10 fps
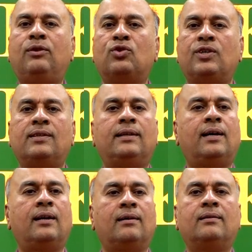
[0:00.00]
questions that
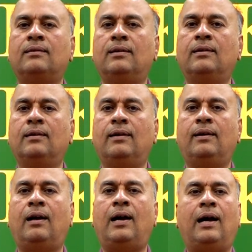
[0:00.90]
are
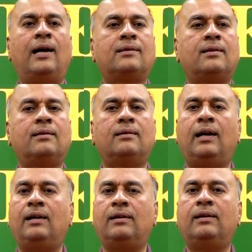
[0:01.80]
asked,
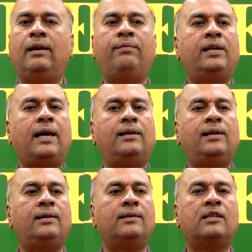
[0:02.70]
and every
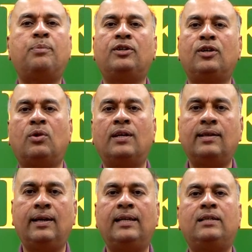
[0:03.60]
candidate is expected to
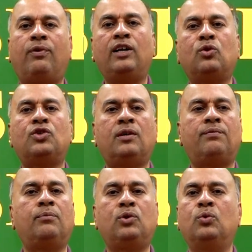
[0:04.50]
answer at least one question
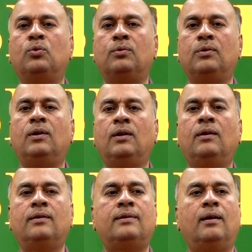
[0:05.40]
from
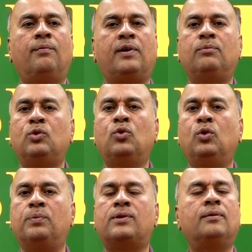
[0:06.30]
two
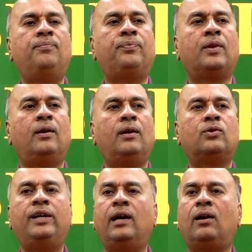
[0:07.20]
groups.
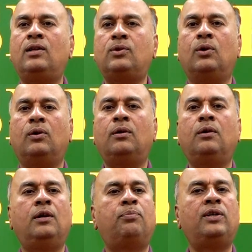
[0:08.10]
So, here also
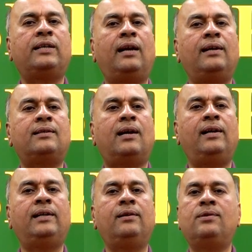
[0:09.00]
a political
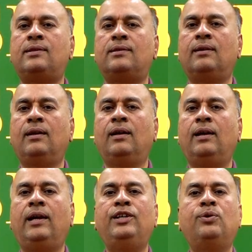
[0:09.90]
understanding gives
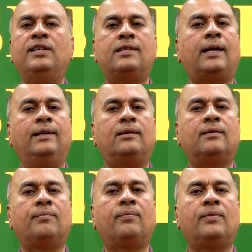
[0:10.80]
a new insight
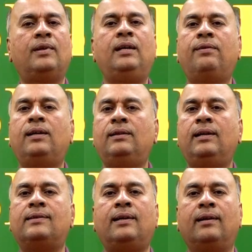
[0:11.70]
even in the
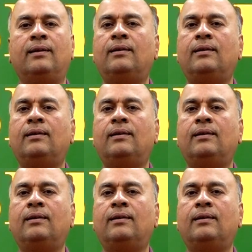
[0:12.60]
essay,